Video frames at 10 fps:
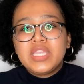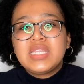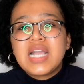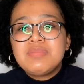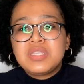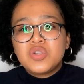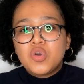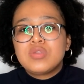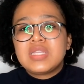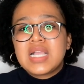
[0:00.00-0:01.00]
It comes and
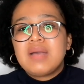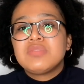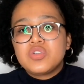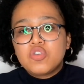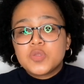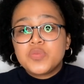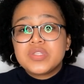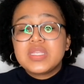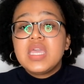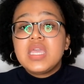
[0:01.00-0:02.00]
goes and comes and goes, because